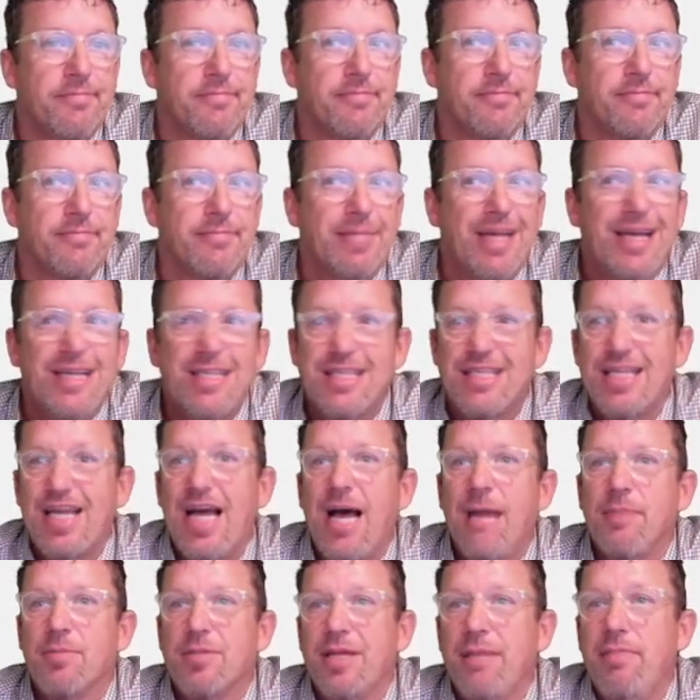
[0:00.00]
that
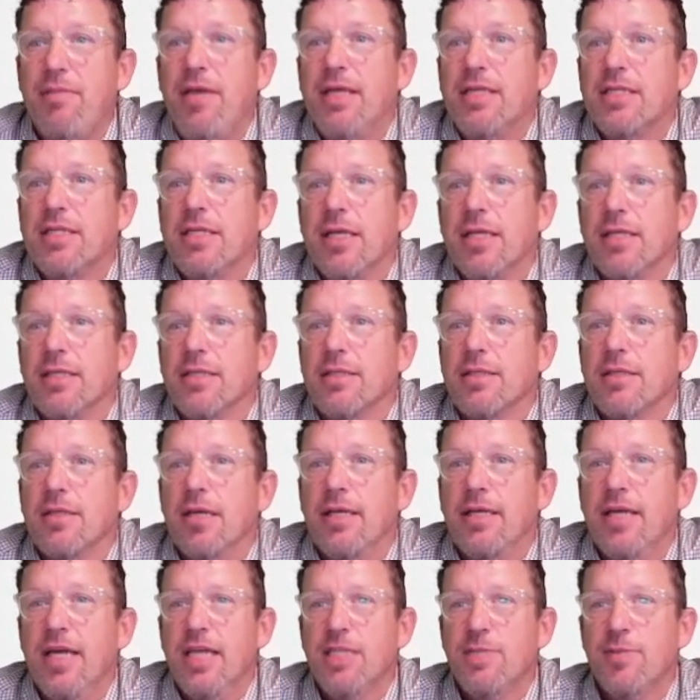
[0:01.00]
stops. That makes sense. A
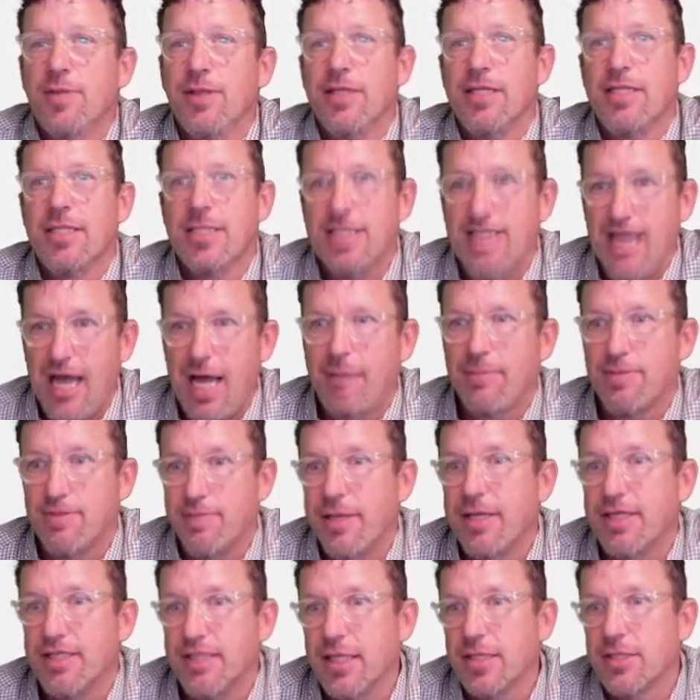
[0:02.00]
decimal that stops
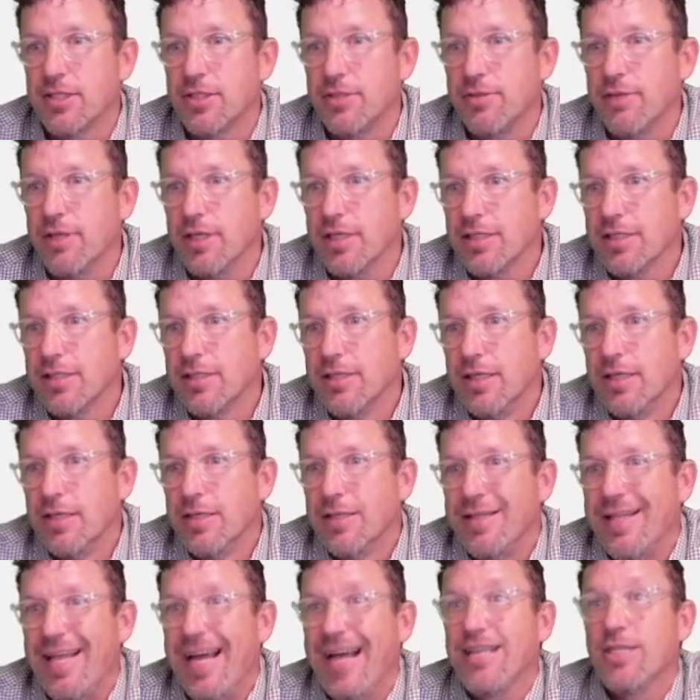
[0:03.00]
makes sense to us.
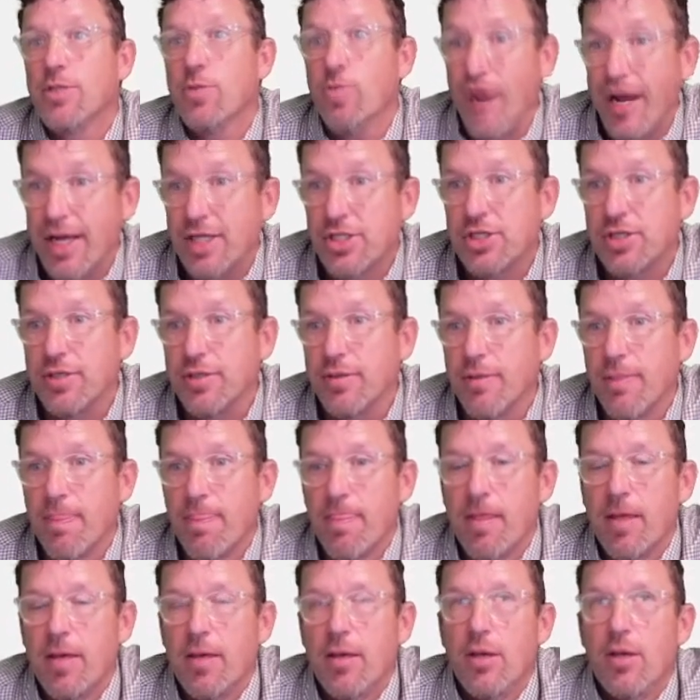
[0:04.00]
That's rational.
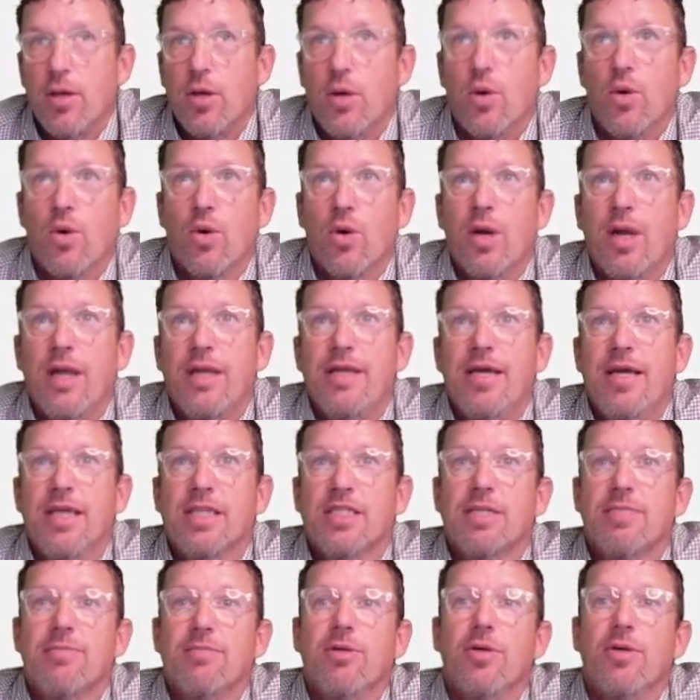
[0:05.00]
Or a
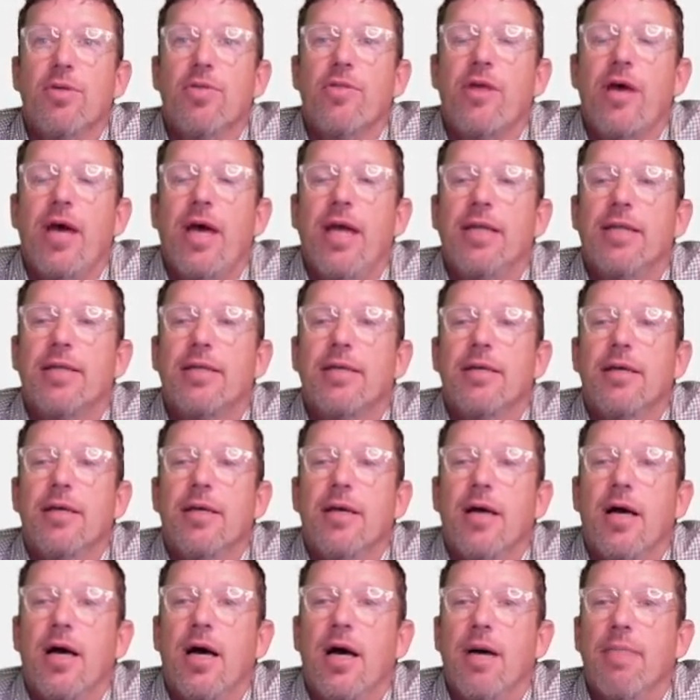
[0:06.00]
decimal that
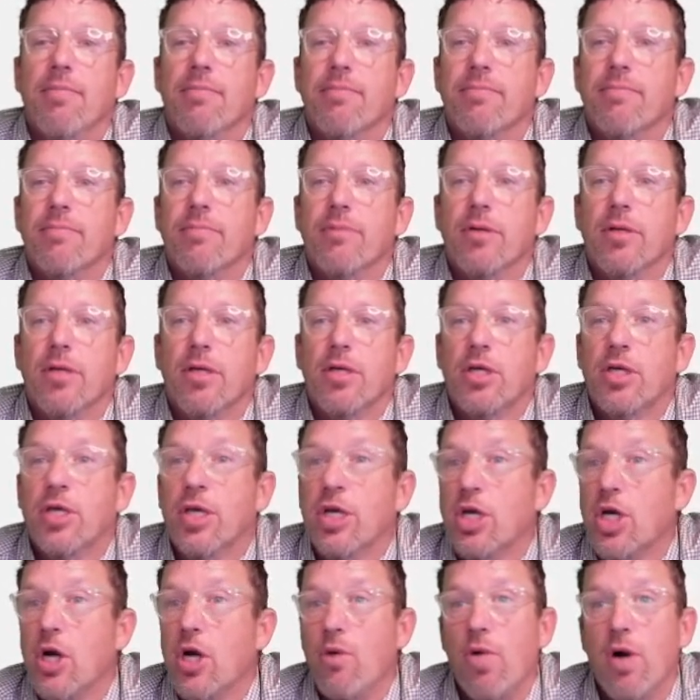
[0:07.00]
can
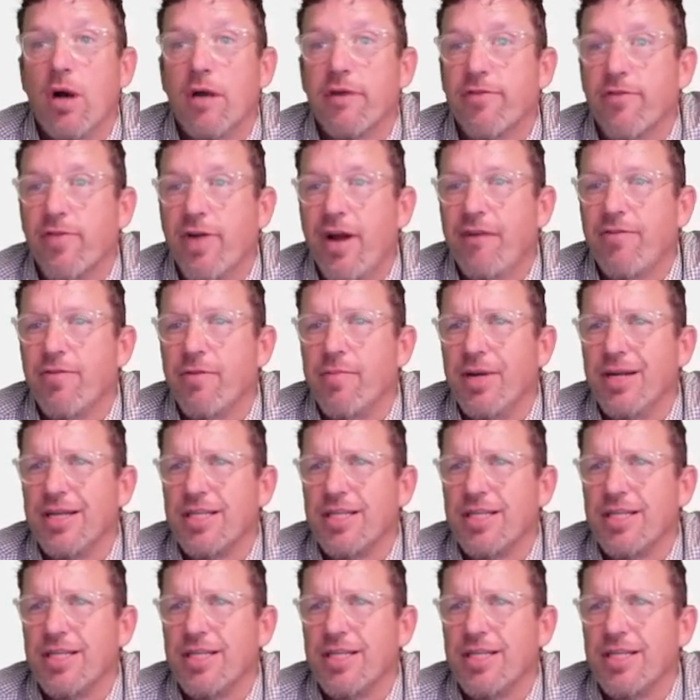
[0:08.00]
go on forever, but it's a